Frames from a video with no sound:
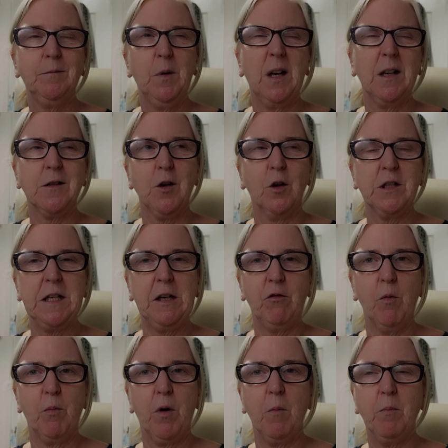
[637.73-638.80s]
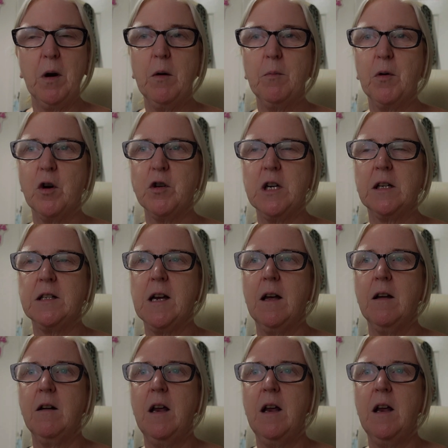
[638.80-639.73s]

well, it's not a secret pro project.